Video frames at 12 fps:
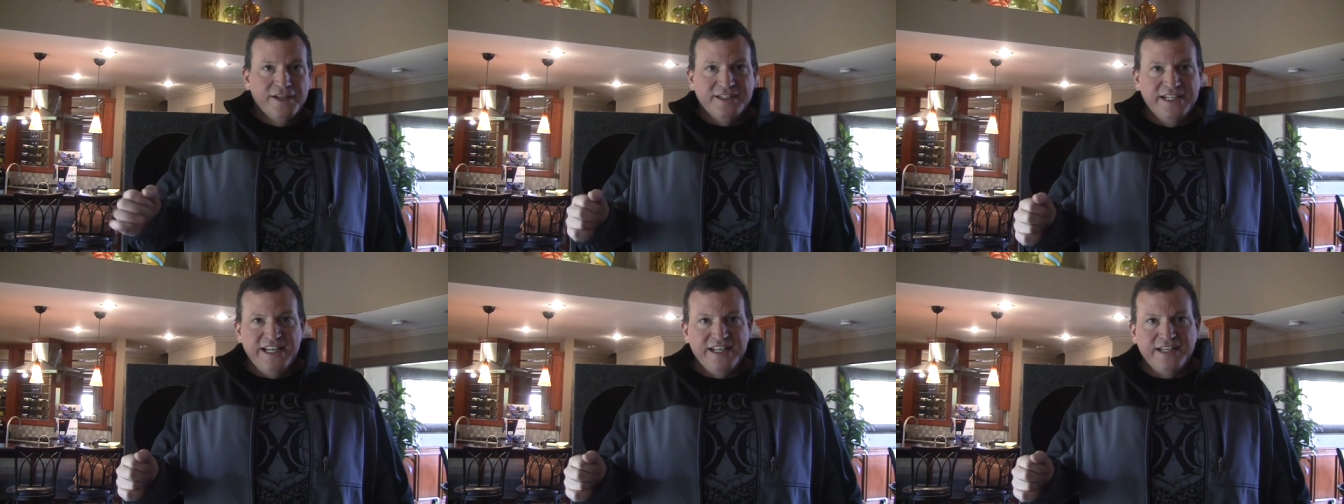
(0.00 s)
as
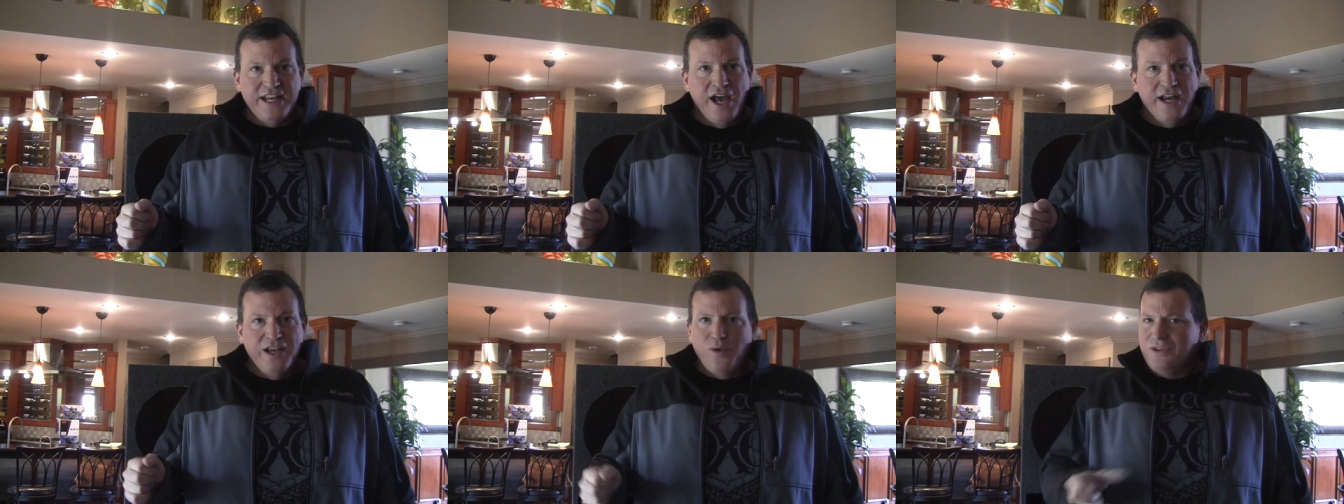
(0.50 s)
the DC
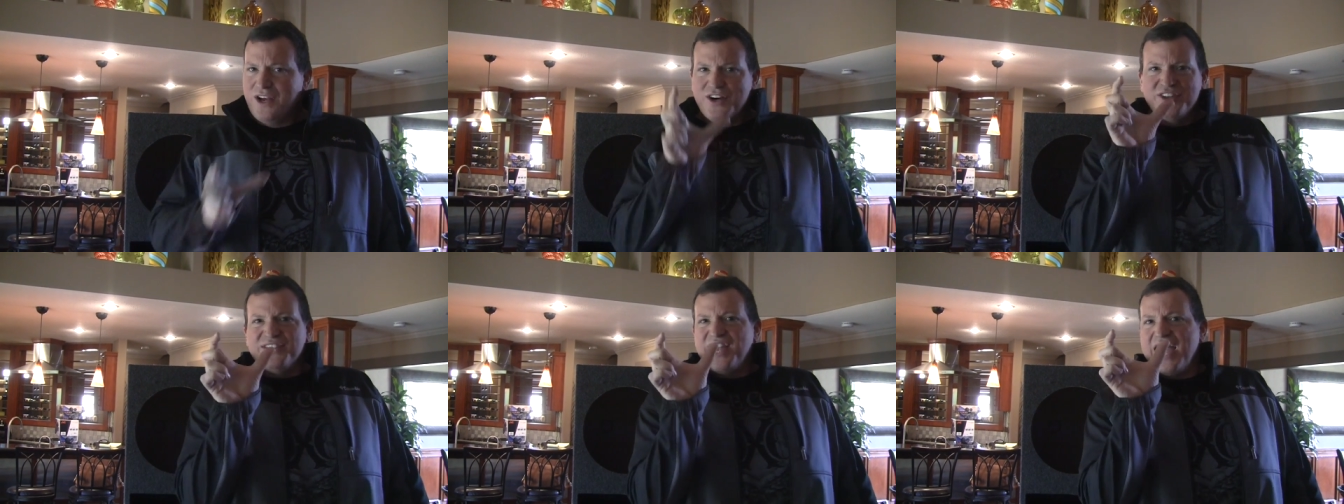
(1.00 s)
audio, they're
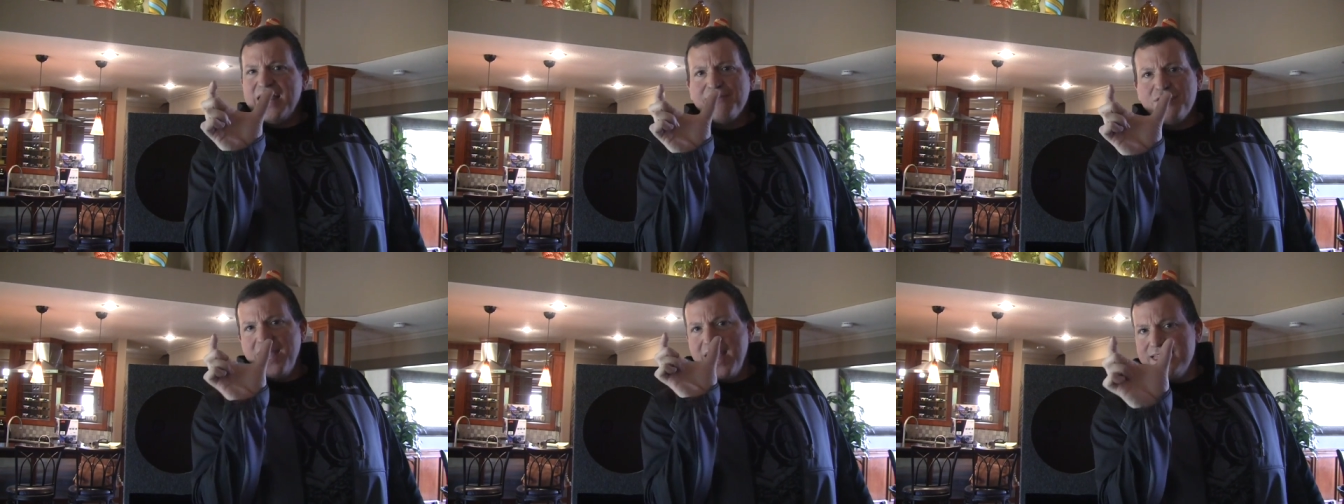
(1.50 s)
designed
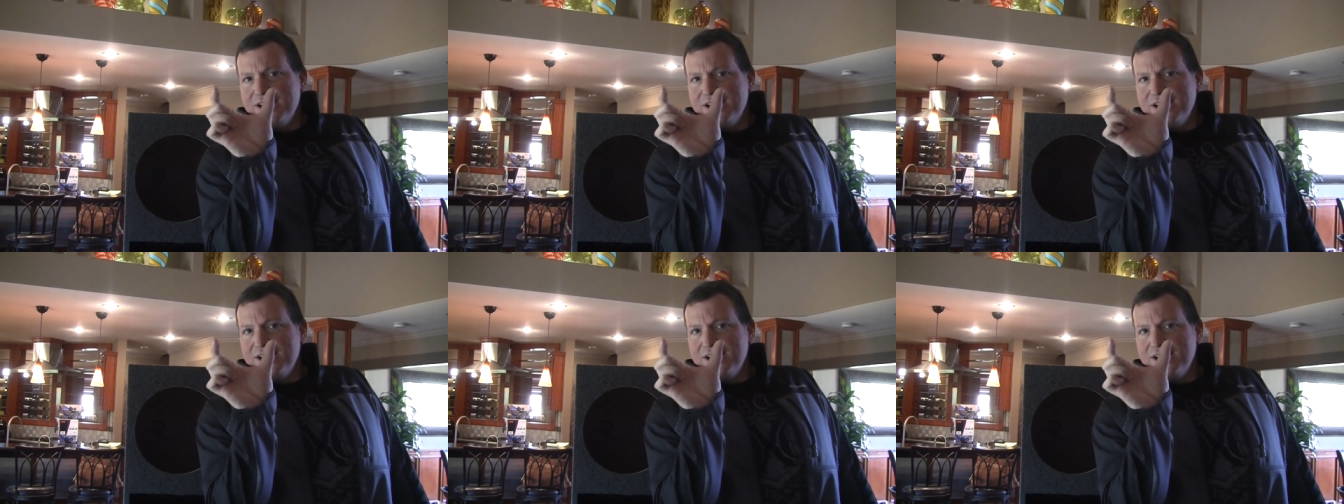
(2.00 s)
for that.